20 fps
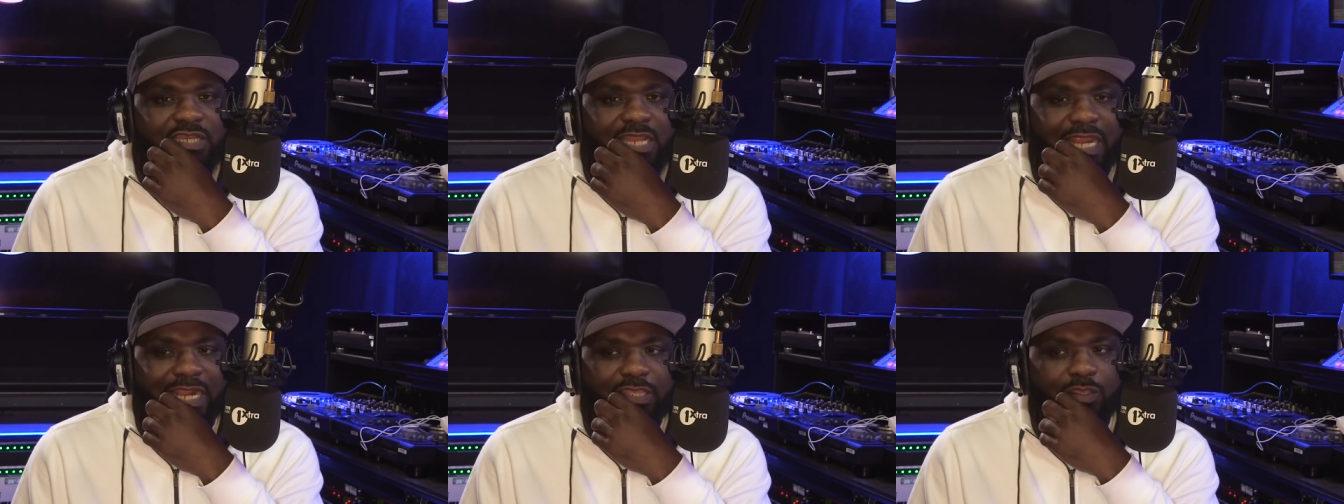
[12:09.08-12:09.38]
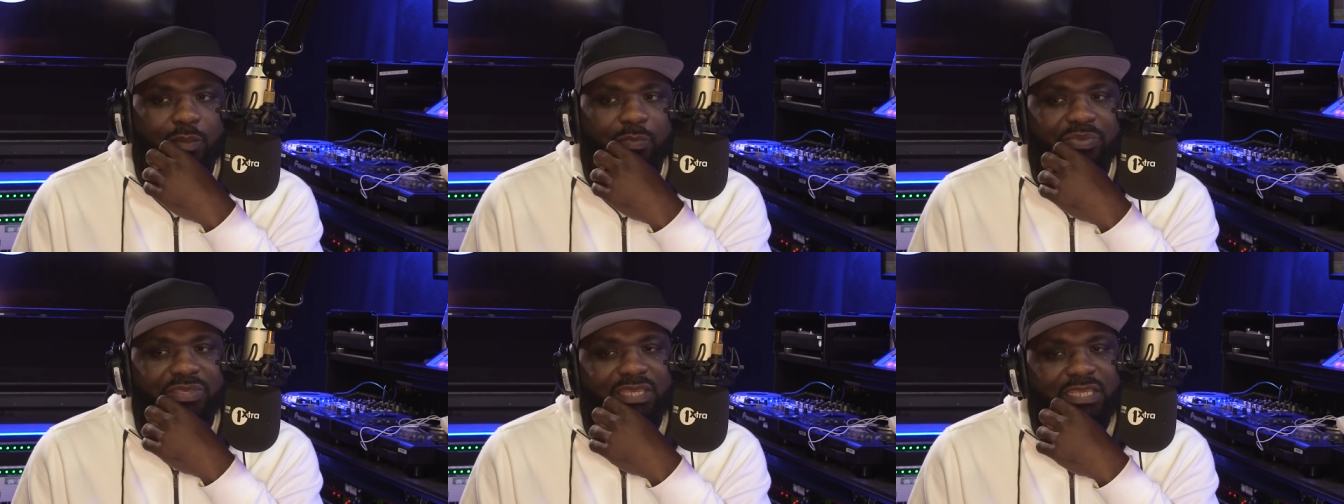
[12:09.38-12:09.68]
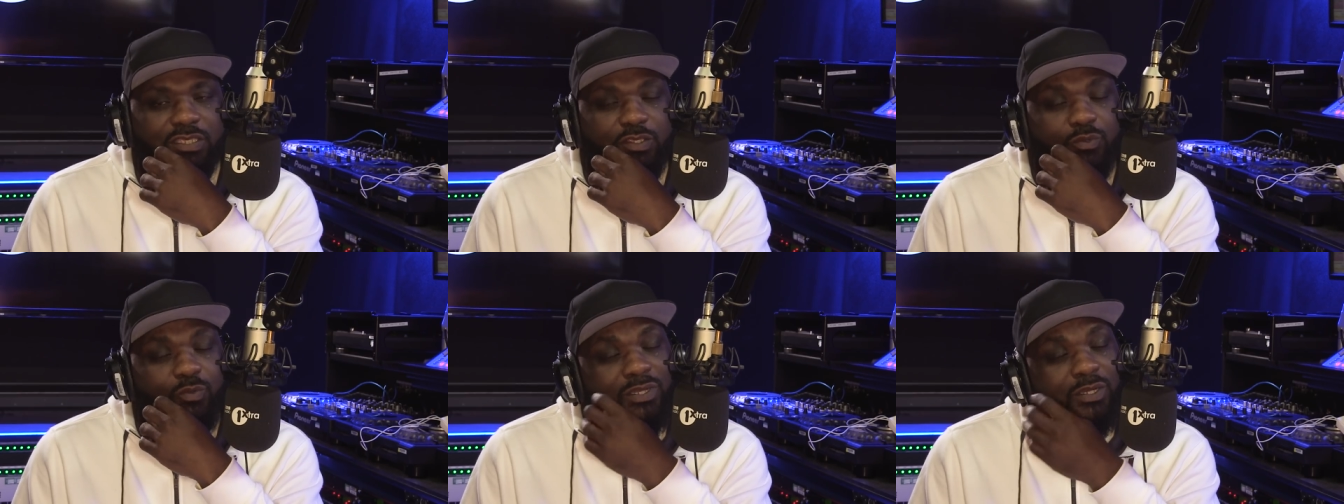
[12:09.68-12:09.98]
your your
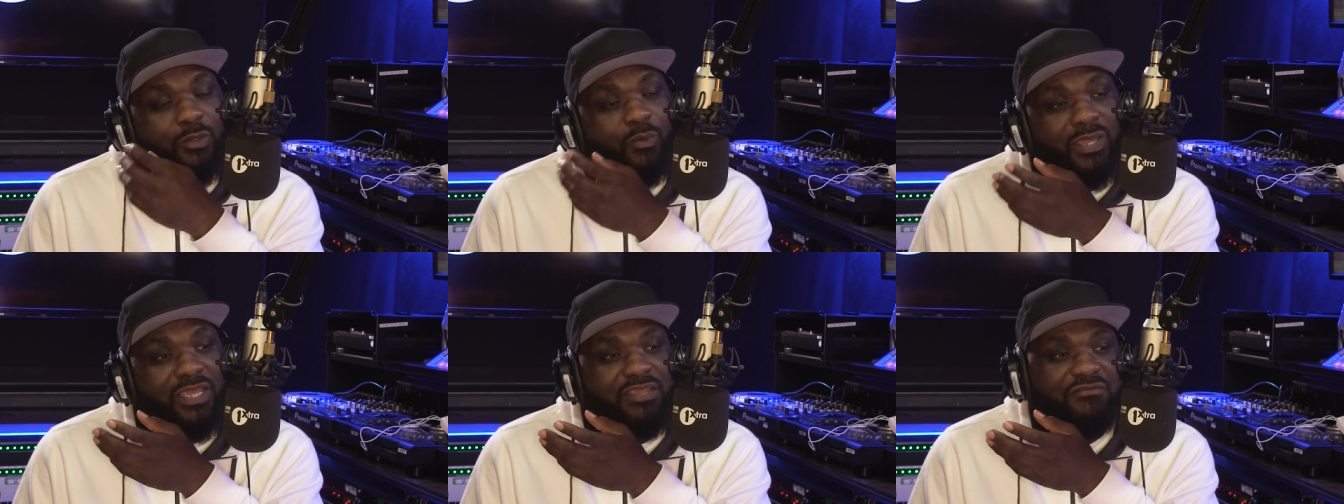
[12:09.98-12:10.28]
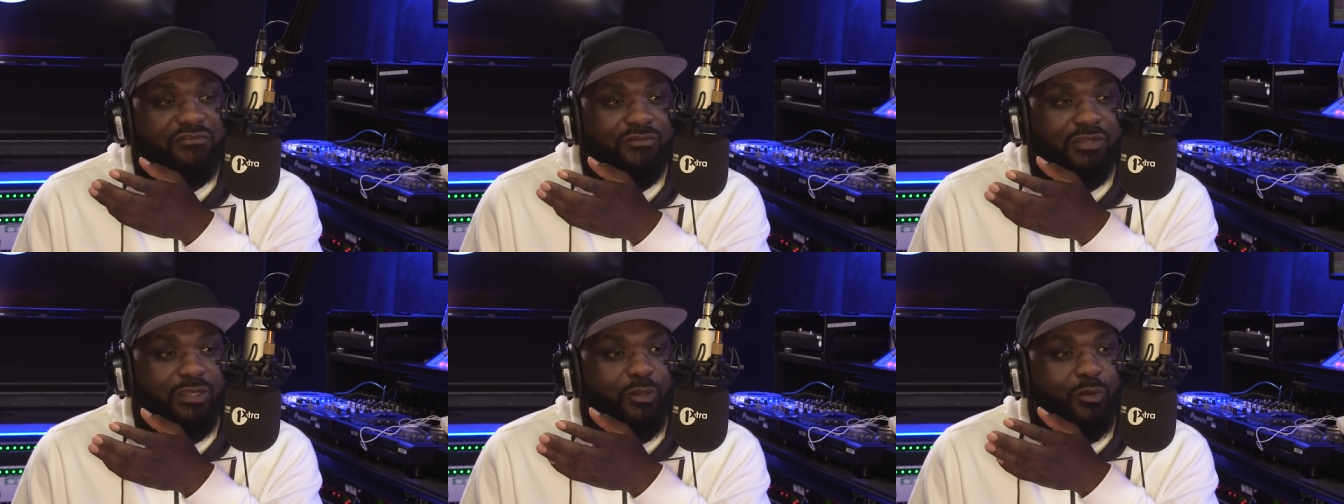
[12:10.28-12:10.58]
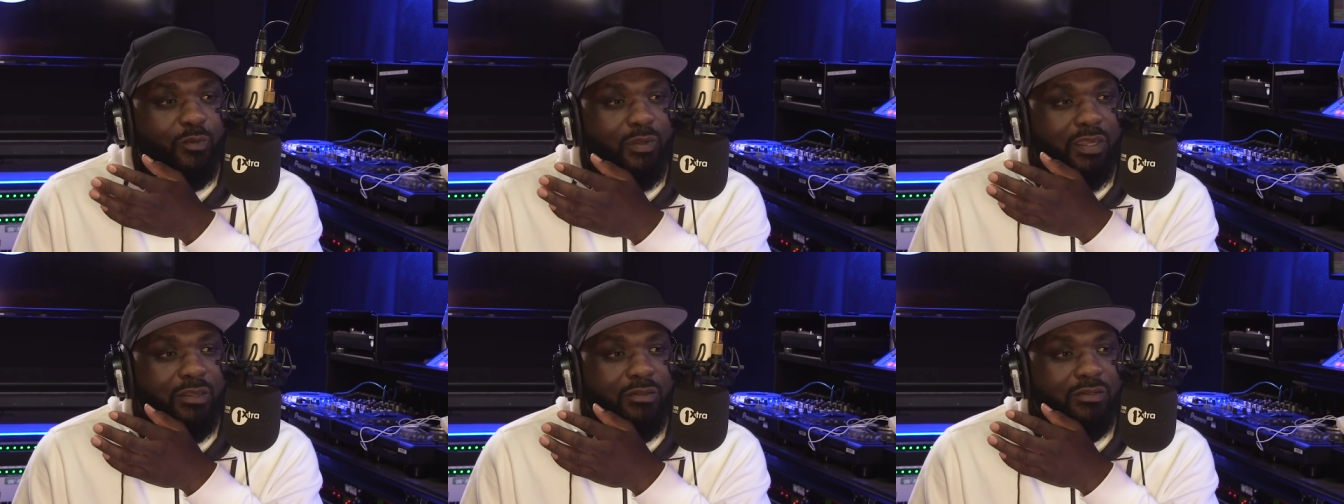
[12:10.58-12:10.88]
peak, you went away for a
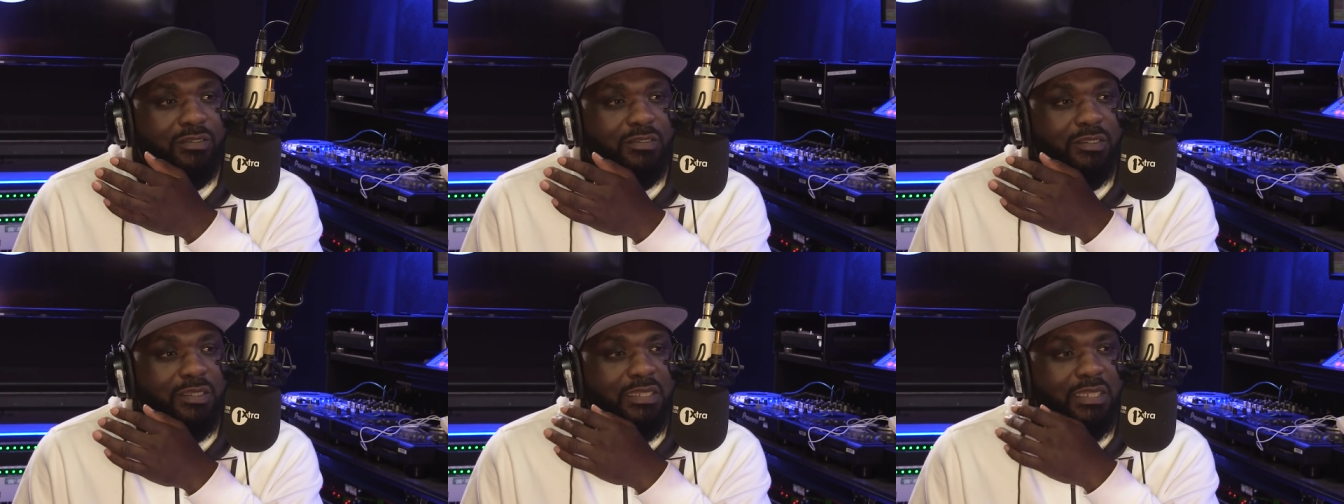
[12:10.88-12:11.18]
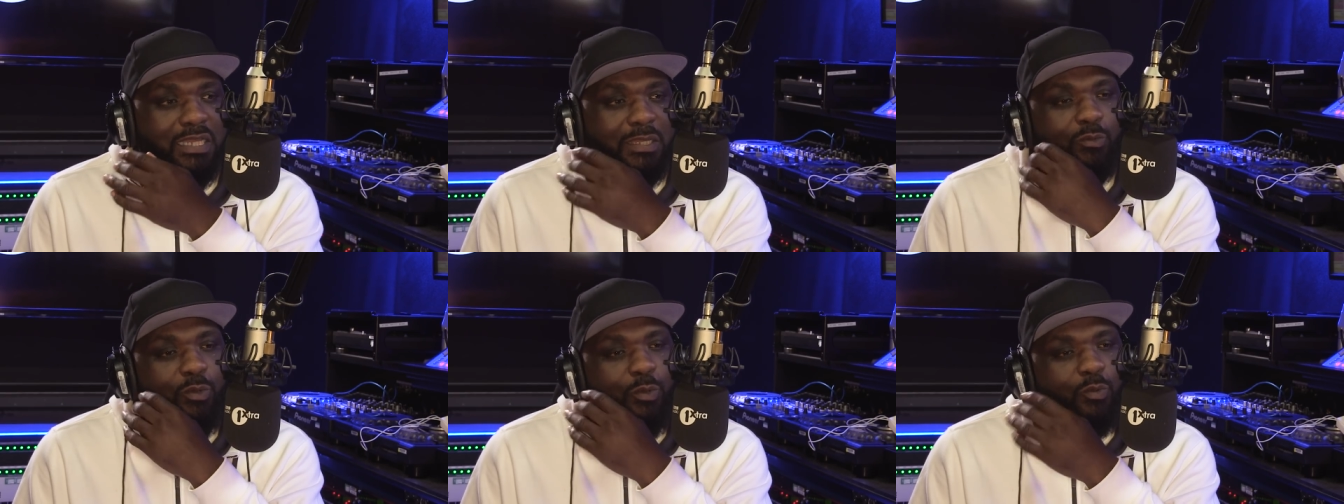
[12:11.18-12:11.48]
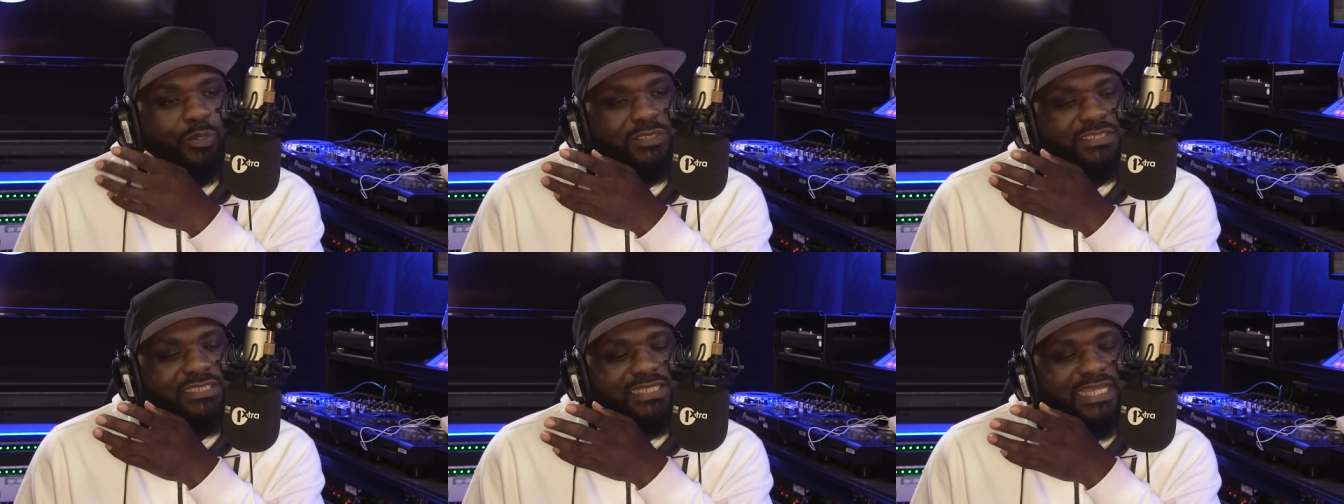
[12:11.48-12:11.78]
little while. Yeah.
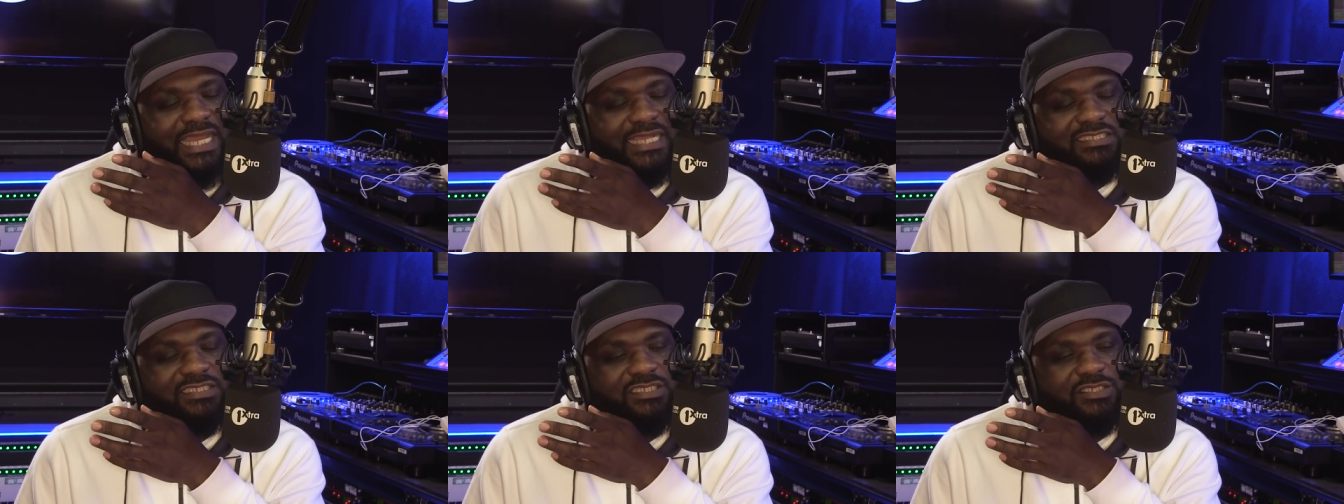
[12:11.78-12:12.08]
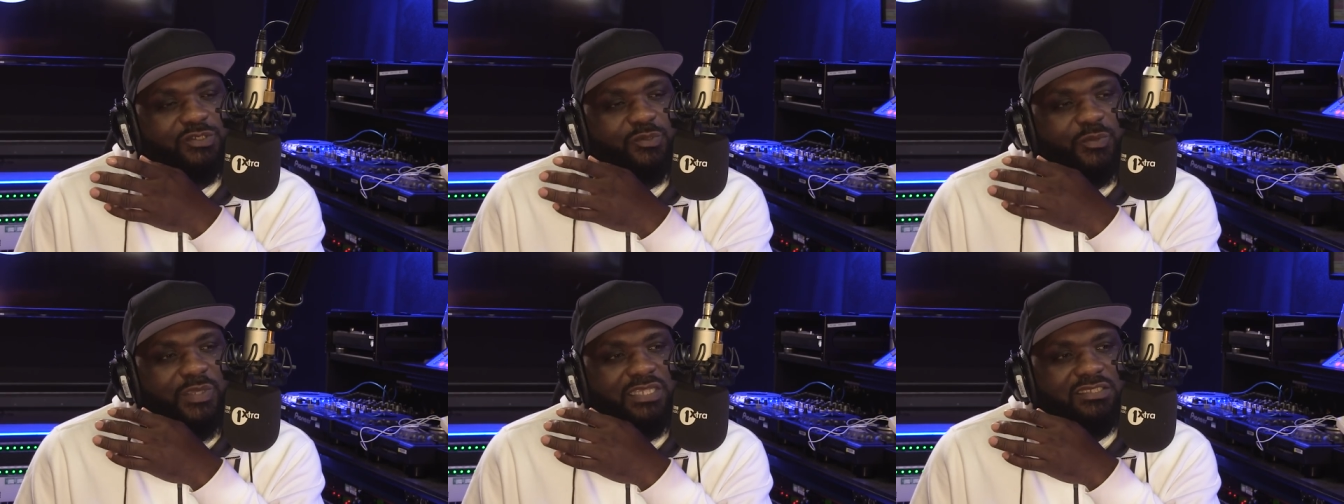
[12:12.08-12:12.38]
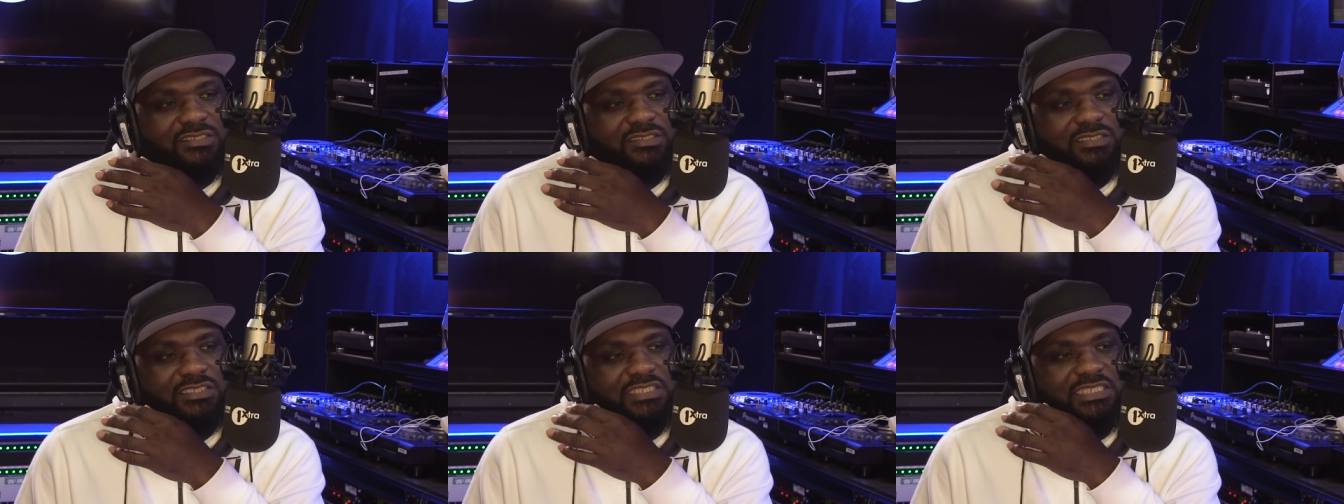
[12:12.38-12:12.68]
What, what did that
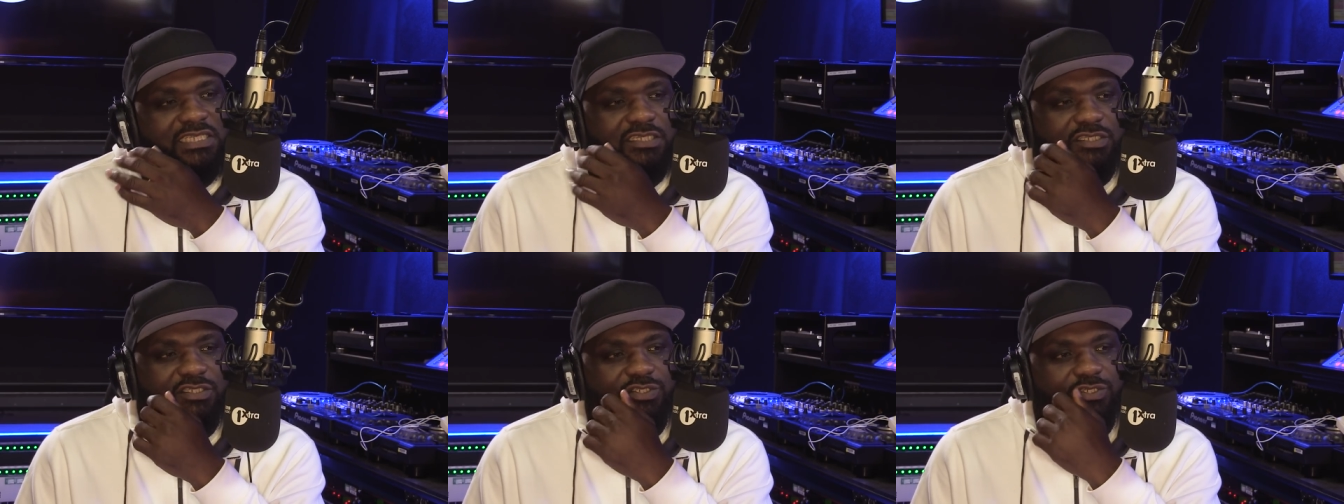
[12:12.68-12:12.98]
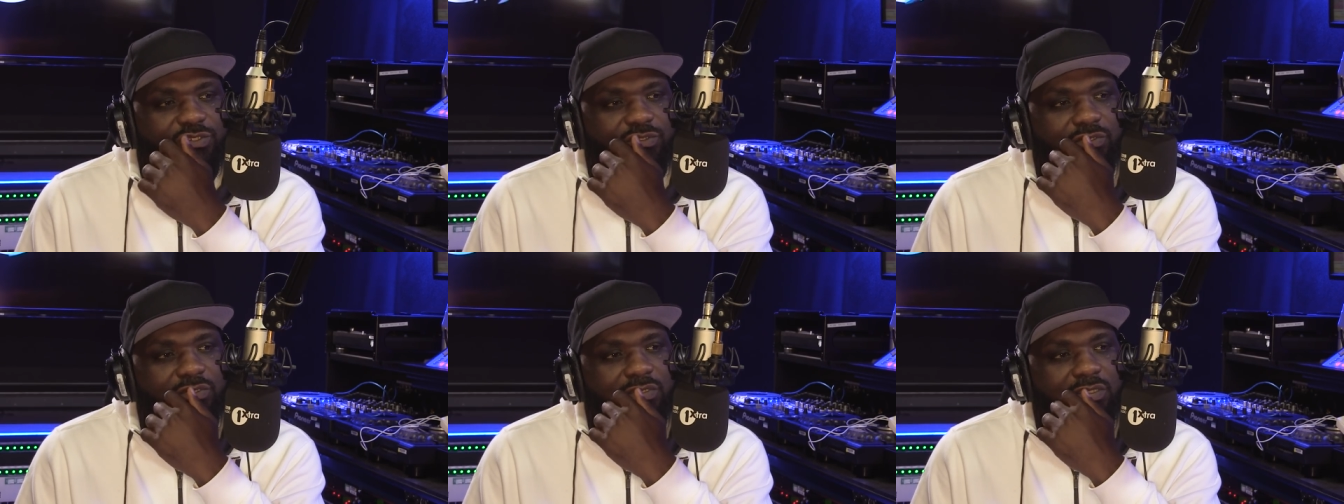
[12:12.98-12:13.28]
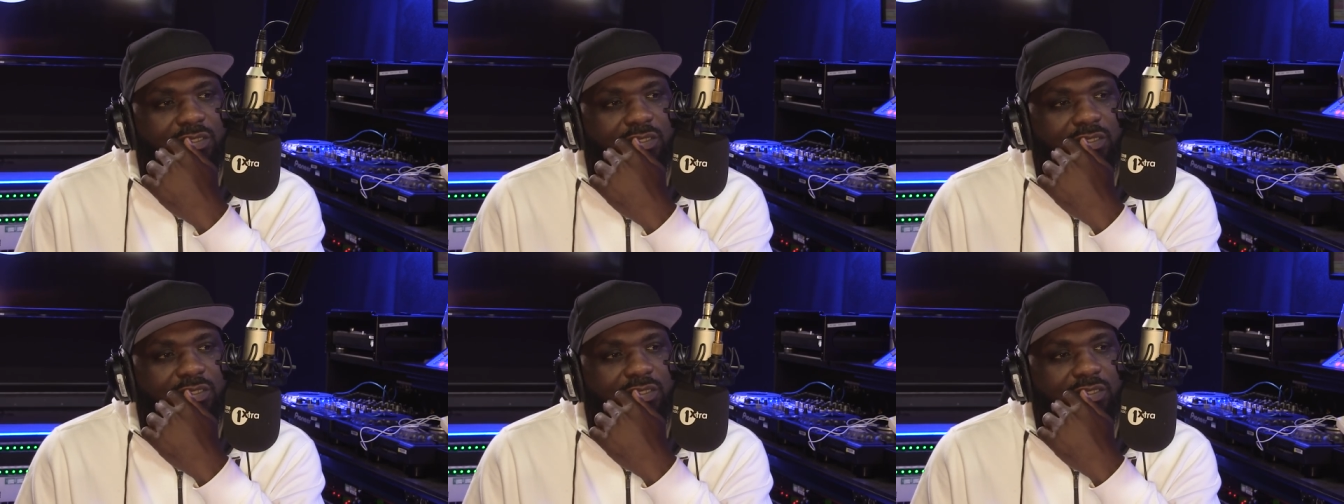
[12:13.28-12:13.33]
situation teach you?